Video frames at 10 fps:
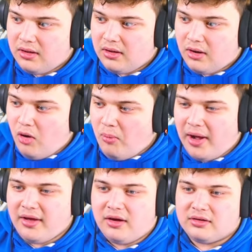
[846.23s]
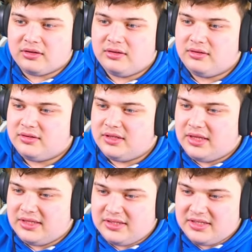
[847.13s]
Oh my god.
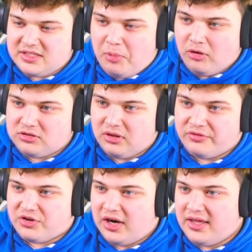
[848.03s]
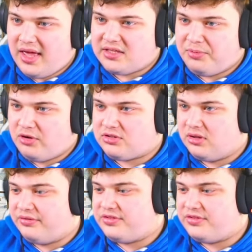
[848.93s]
sports gloves, right? Yeah, sports gloves.